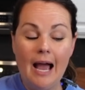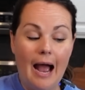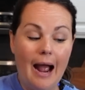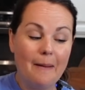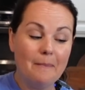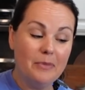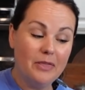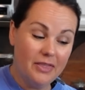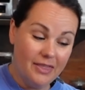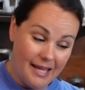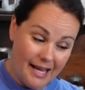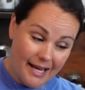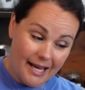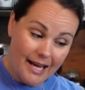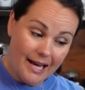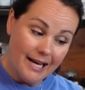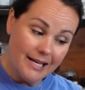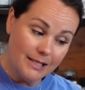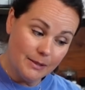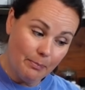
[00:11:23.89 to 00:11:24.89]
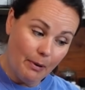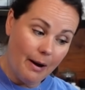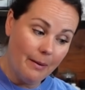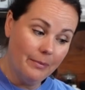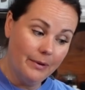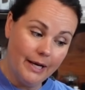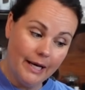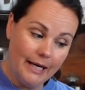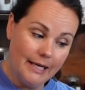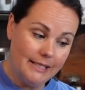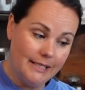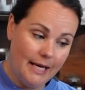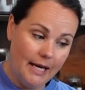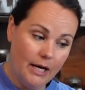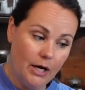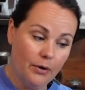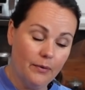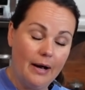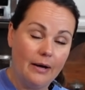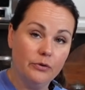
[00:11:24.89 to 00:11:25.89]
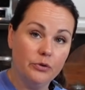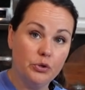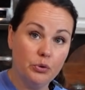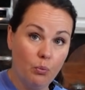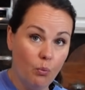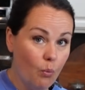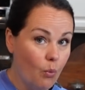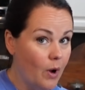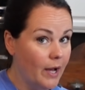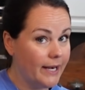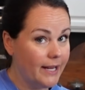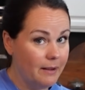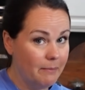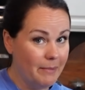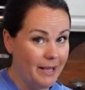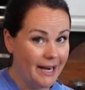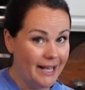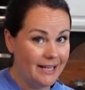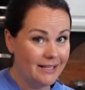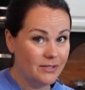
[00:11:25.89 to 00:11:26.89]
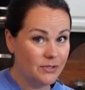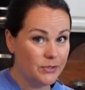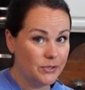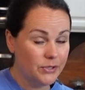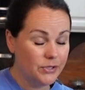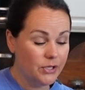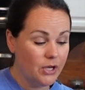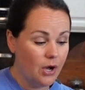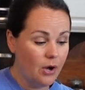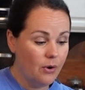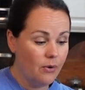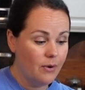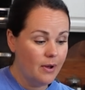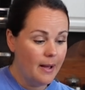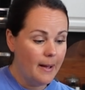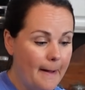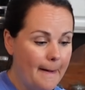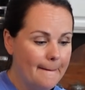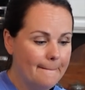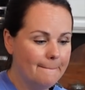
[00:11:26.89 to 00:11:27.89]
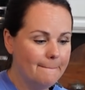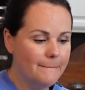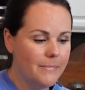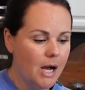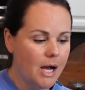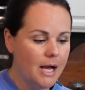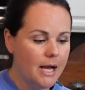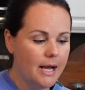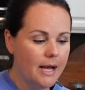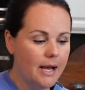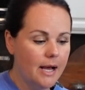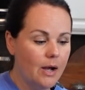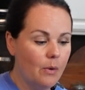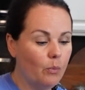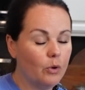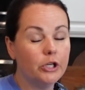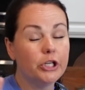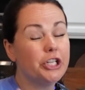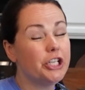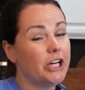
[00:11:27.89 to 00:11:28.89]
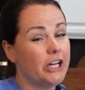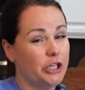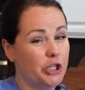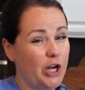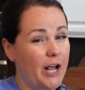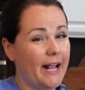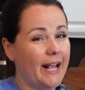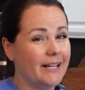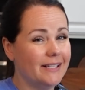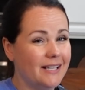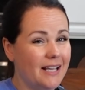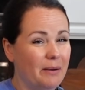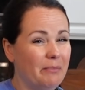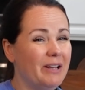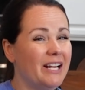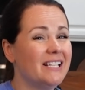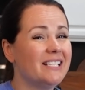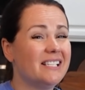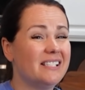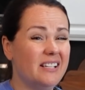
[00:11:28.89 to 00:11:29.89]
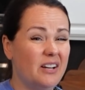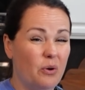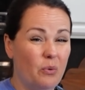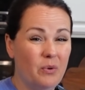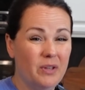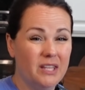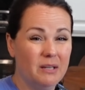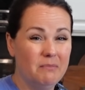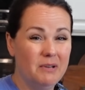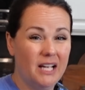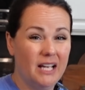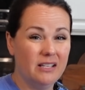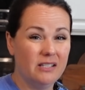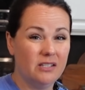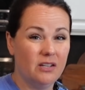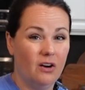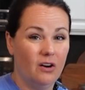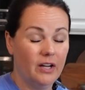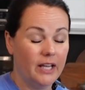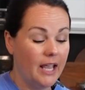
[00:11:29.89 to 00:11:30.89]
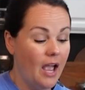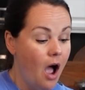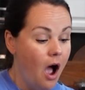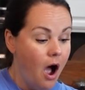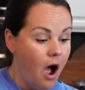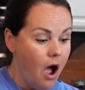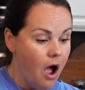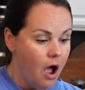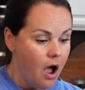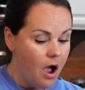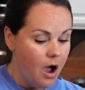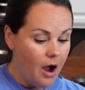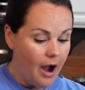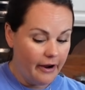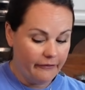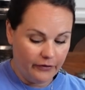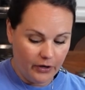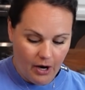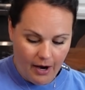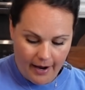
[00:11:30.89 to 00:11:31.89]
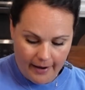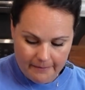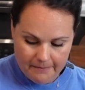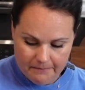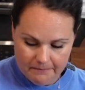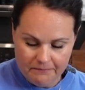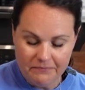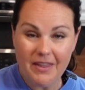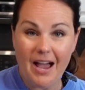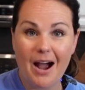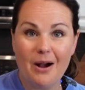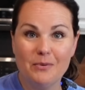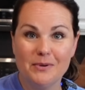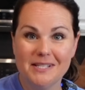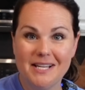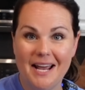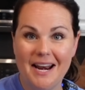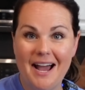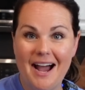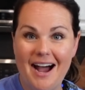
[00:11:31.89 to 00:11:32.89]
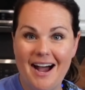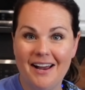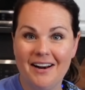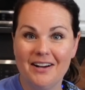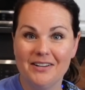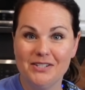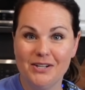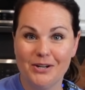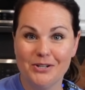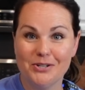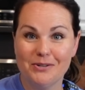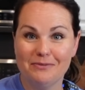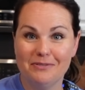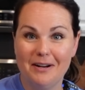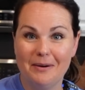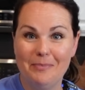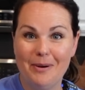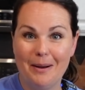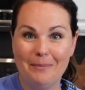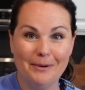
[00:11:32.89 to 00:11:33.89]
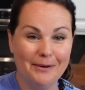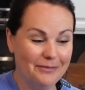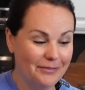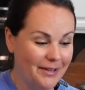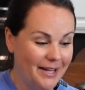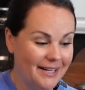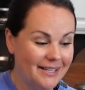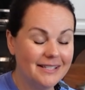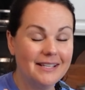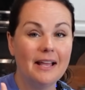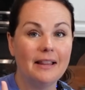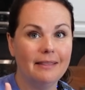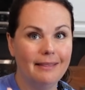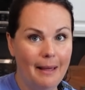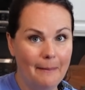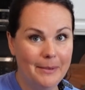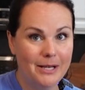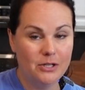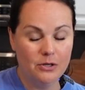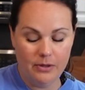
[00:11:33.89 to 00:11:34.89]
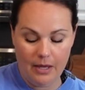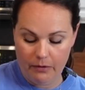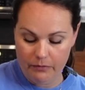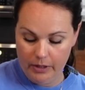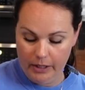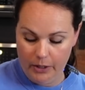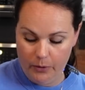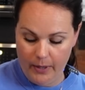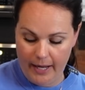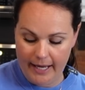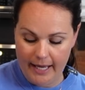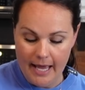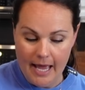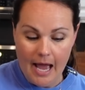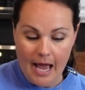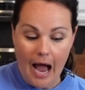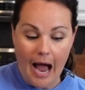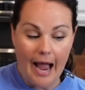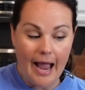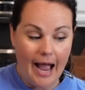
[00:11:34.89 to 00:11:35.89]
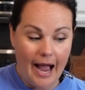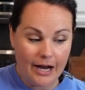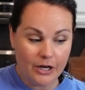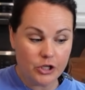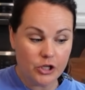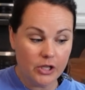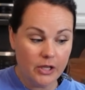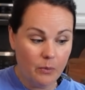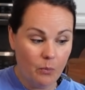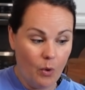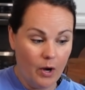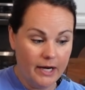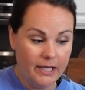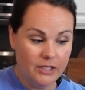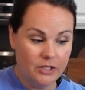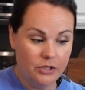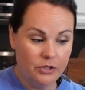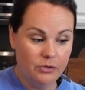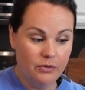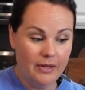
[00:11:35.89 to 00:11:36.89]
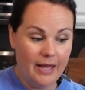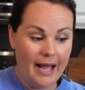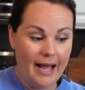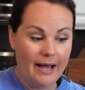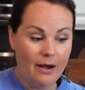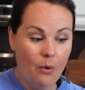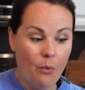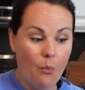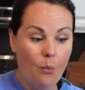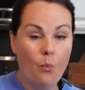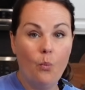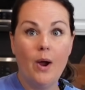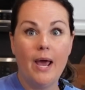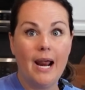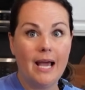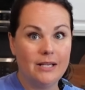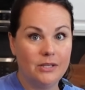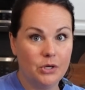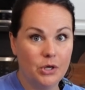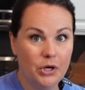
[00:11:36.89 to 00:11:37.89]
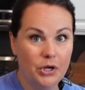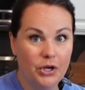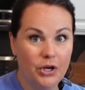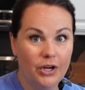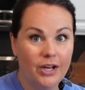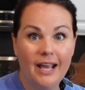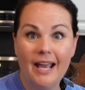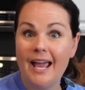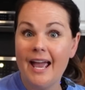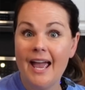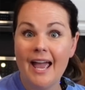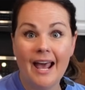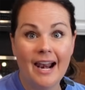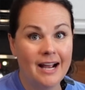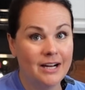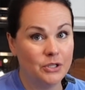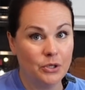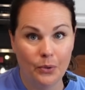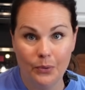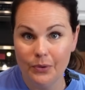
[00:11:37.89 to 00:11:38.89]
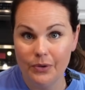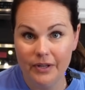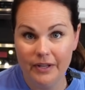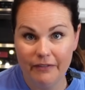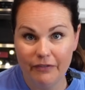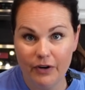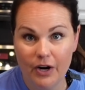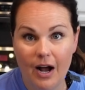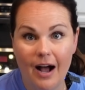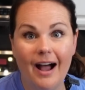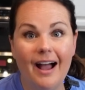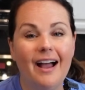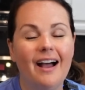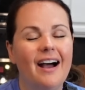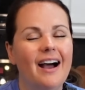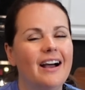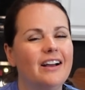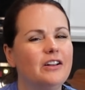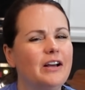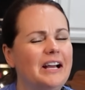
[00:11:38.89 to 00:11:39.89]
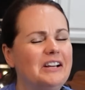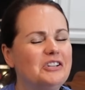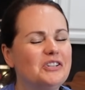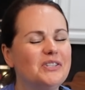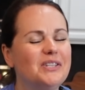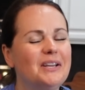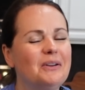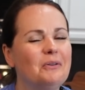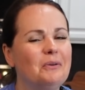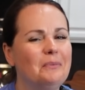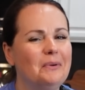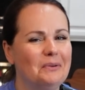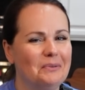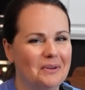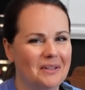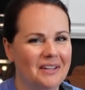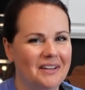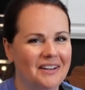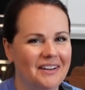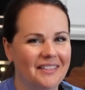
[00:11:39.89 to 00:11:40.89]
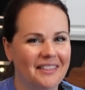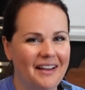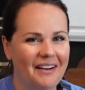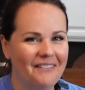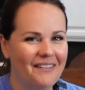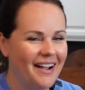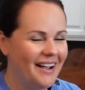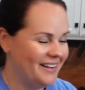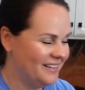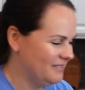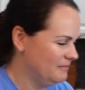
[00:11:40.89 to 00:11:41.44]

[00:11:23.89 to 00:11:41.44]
I'm thinking it's probably gonna take around 20 minutes or so, but we're just gonna check at 10 minutes because I don't want them to get soggy. I forgot. I was gonna add a touch of red pepper flakes. Let me do that really quick. I actually wanted to do that when I started cooking it and I totally forgot. I just think it would be really good that way.